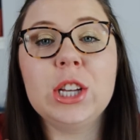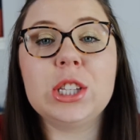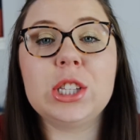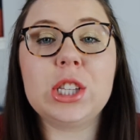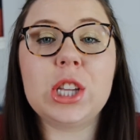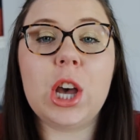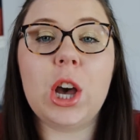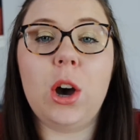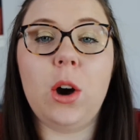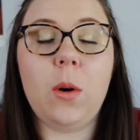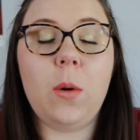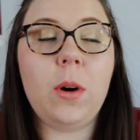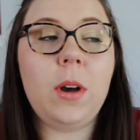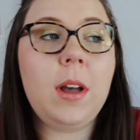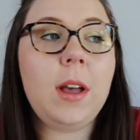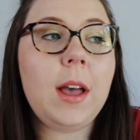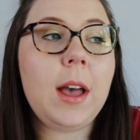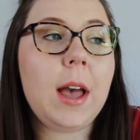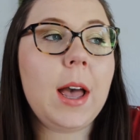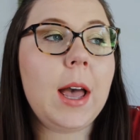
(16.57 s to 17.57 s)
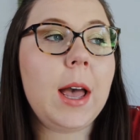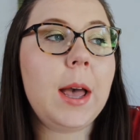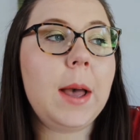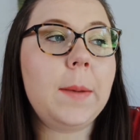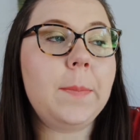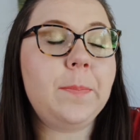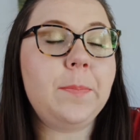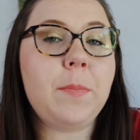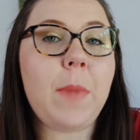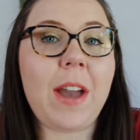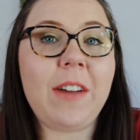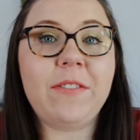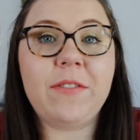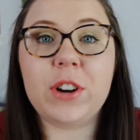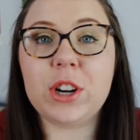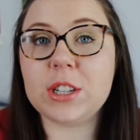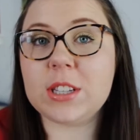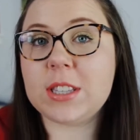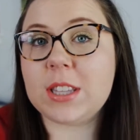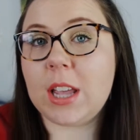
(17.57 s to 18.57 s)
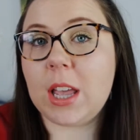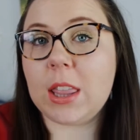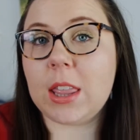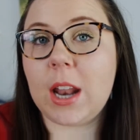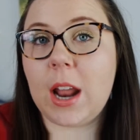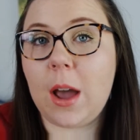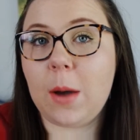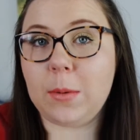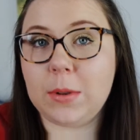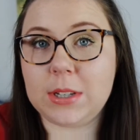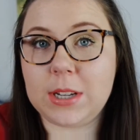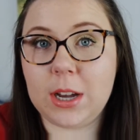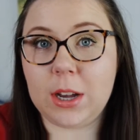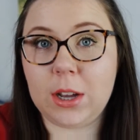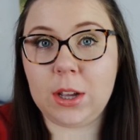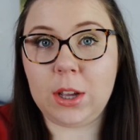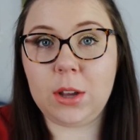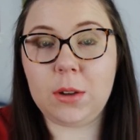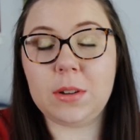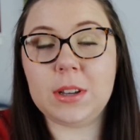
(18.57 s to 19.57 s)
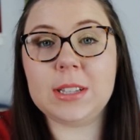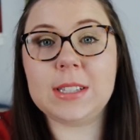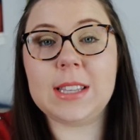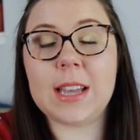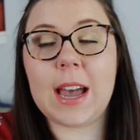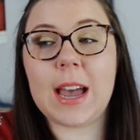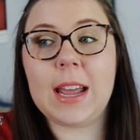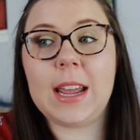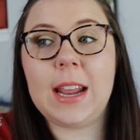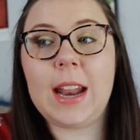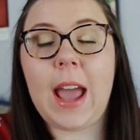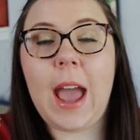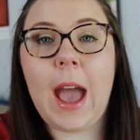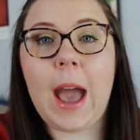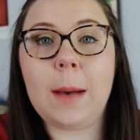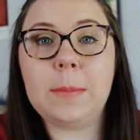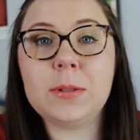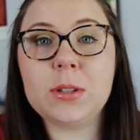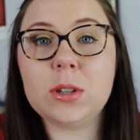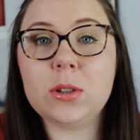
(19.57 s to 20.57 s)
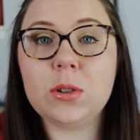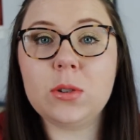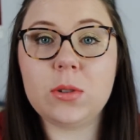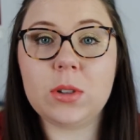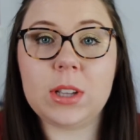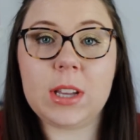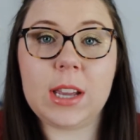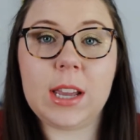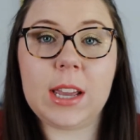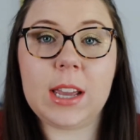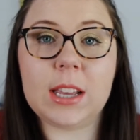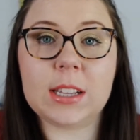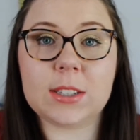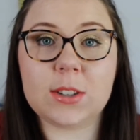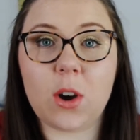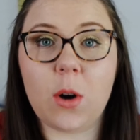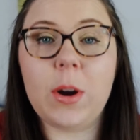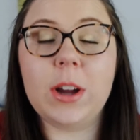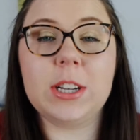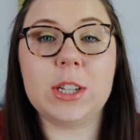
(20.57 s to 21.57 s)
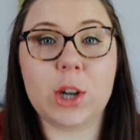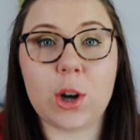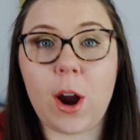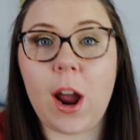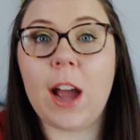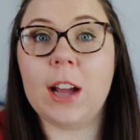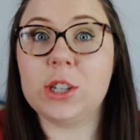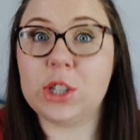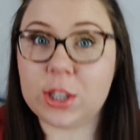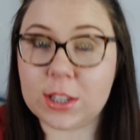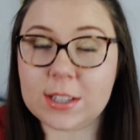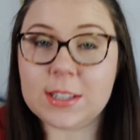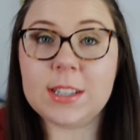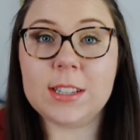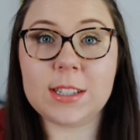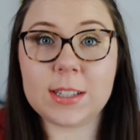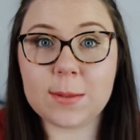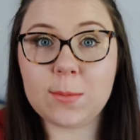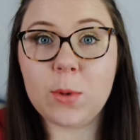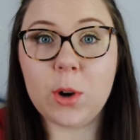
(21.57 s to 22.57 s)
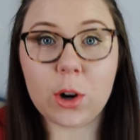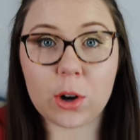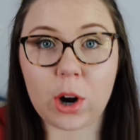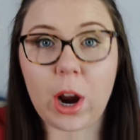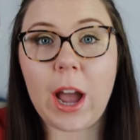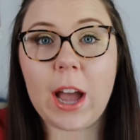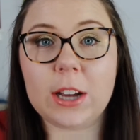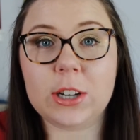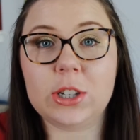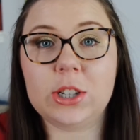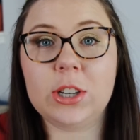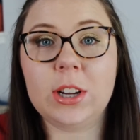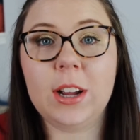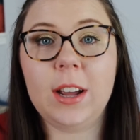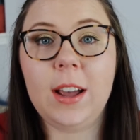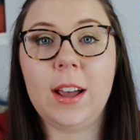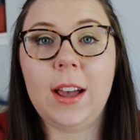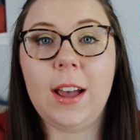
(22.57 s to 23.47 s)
So, my first thing that I would tell you is that it absolutely is going to crash. The system will crash.